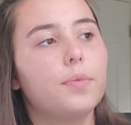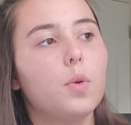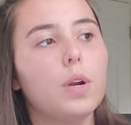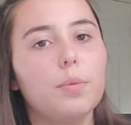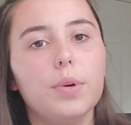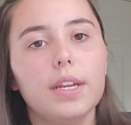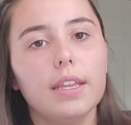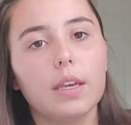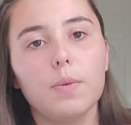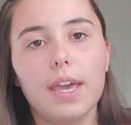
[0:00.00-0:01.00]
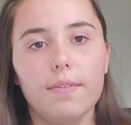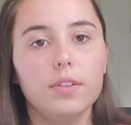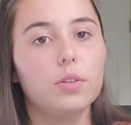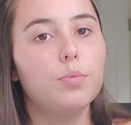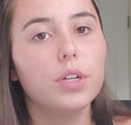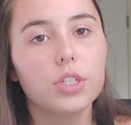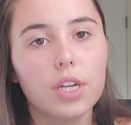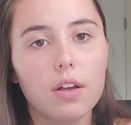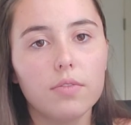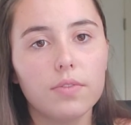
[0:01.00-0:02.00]
where to put it, like we have a little
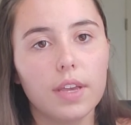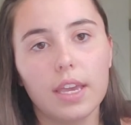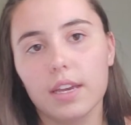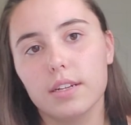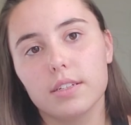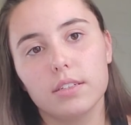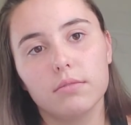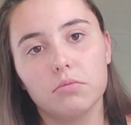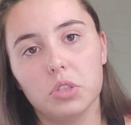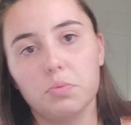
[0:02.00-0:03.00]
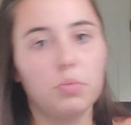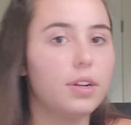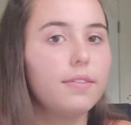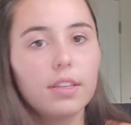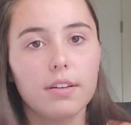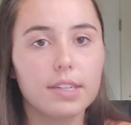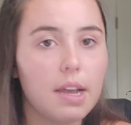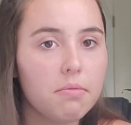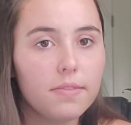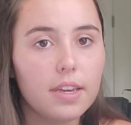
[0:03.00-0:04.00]
bookshelf and just put everything on
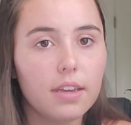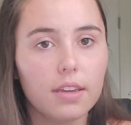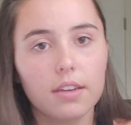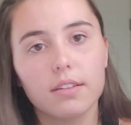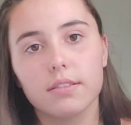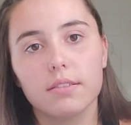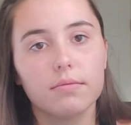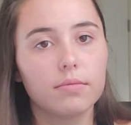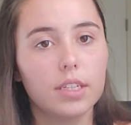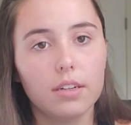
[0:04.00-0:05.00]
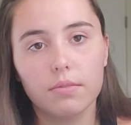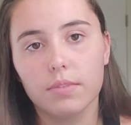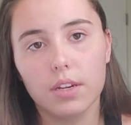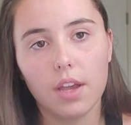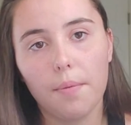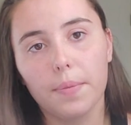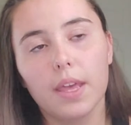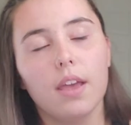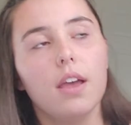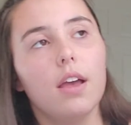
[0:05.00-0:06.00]
top of it, and there you go.
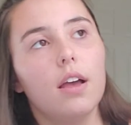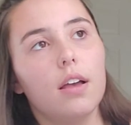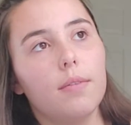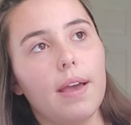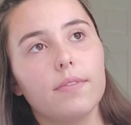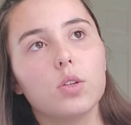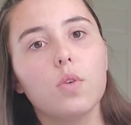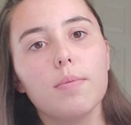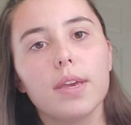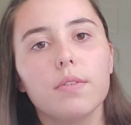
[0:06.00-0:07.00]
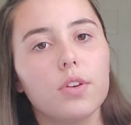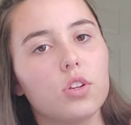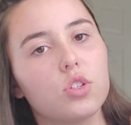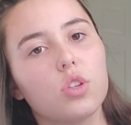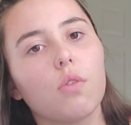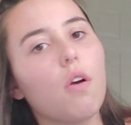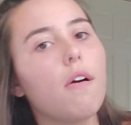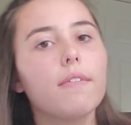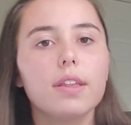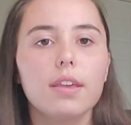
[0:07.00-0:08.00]
Have a toy bin, or you can just throw
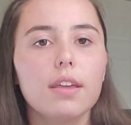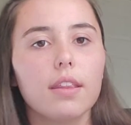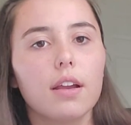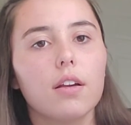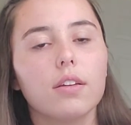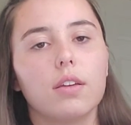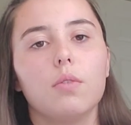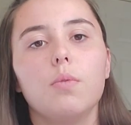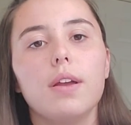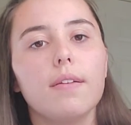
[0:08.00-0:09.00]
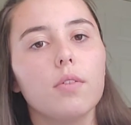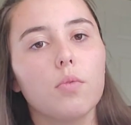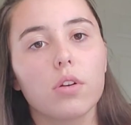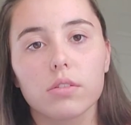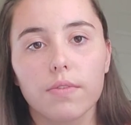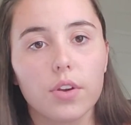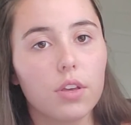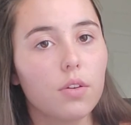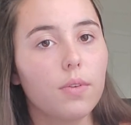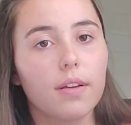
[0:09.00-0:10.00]
everything in there, like whatever works for
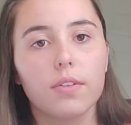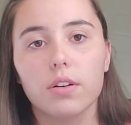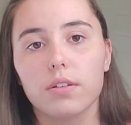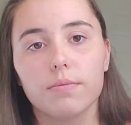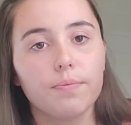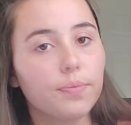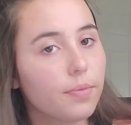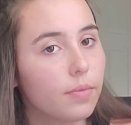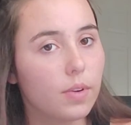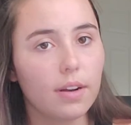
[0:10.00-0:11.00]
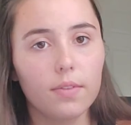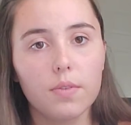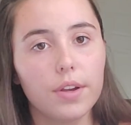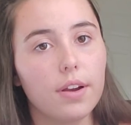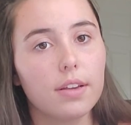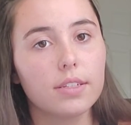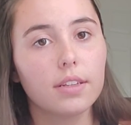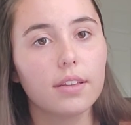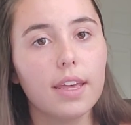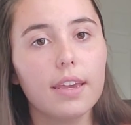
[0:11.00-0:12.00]
you, whatever you want your house to
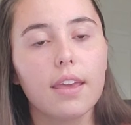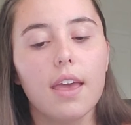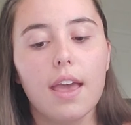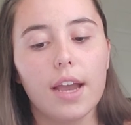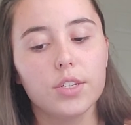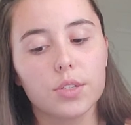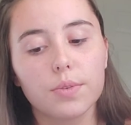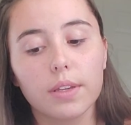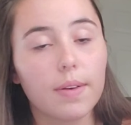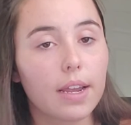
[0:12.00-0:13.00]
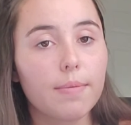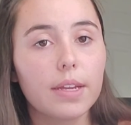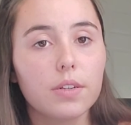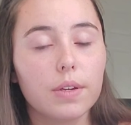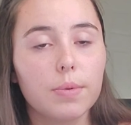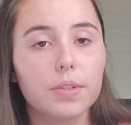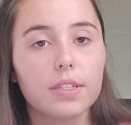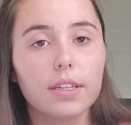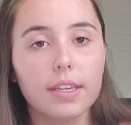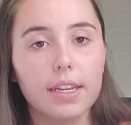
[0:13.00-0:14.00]
look like. I just really recommend doing
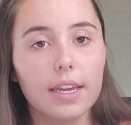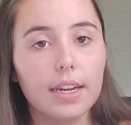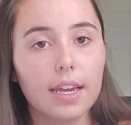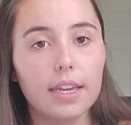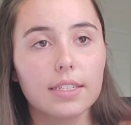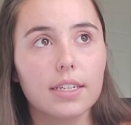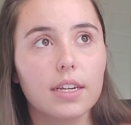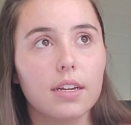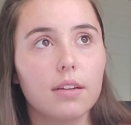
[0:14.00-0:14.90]
most of the cleaning at night.